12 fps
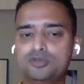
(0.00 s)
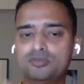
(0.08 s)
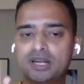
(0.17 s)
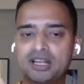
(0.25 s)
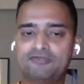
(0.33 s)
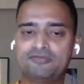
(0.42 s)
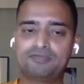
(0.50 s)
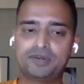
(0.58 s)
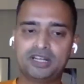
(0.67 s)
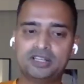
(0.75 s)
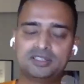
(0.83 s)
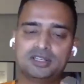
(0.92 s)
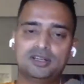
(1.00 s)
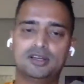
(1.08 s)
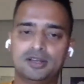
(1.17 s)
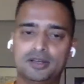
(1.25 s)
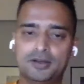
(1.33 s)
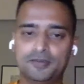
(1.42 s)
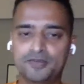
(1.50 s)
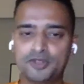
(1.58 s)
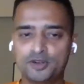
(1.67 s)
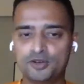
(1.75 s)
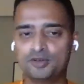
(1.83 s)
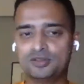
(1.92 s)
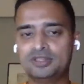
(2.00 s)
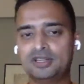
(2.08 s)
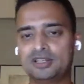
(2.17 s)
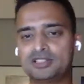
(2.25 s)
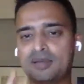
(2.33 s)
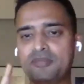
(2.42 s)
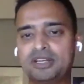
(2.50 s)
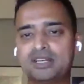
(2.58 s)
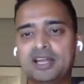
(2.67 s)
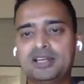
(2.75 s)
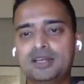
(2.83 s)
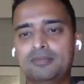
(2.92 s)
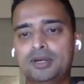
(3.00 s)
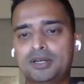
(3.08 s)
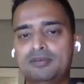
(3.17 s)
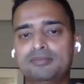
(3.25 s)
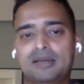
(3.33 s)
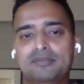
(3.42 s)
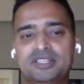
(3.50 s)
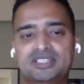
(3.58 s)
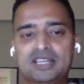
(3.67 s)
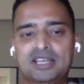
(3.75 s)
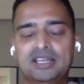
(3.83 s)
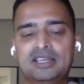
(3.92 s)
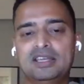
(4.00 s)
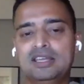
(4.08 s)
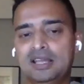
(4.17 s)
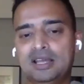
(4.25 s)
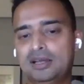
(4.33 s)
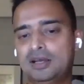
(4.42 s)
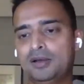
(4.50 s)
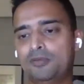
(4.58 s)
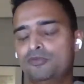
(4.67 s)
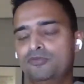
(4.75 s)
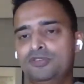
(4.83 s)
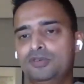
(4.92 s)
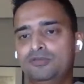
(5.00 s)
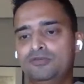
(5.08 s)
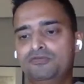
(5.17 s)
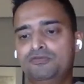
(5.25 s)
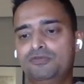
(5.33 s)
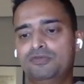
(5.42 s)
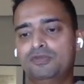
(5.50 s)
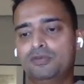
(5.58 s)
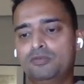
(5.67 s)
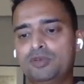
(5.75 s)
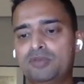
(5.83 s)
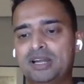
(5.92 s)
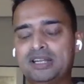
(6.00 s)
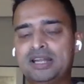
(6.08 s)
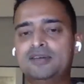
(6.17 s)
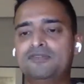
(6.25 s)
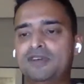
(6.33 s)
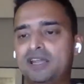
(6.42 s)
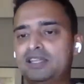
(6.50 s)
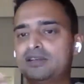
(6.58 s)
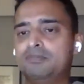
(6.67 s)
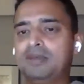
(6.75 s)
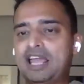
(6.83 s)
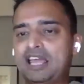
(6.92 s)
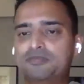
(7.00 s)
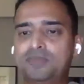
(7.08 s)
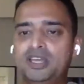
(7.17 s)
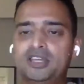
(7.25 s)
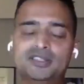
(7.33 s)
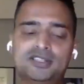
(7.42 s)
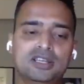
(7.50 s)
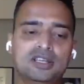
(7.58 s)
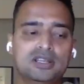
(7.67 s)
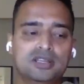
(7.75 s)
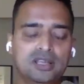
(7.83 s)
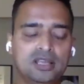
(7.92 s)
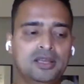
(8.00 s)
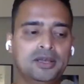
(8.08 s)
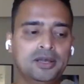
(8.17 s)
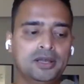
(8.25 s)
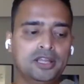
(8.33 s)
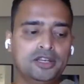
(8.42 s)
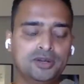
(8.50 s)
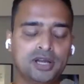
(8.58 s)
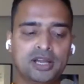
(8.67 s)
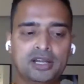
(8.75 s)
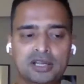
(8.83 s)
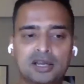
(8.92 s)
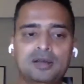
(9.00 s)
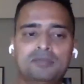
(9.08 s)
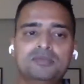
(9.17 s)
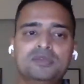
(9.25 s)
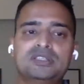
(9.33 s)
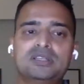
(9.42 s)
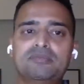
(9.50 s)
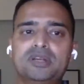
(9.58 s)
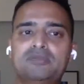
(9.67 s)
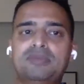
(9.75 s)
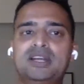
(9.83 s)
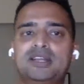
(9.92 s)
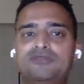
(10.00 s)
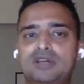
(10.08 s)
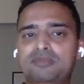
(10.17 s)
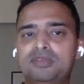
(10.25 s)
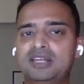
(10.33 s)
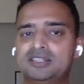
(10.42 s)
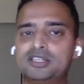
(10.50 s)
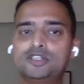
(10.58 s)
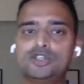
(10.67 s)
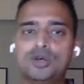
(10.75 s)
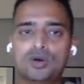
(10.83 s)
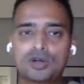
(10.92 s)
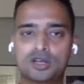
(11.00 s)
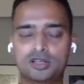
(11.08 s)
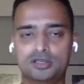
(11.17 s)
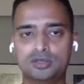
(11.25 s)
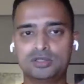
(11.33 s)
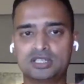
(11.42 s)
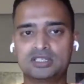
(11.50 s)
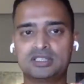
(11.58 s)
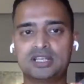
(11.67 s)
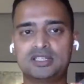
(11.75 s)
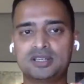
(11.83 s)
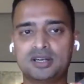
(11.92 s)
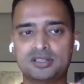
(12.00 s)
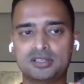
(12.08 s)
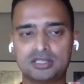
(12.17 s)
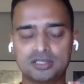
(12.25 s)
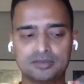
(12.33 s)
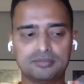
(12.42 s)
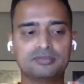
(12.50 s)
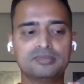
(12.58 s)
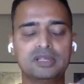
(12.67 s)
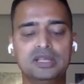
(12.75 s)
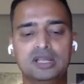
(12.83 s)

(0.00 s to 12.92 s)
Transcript: you might have pressed, the submit idea button by mistake. We might end up finding a blank page in your idea. Somebody might have come in as a joke to just test our system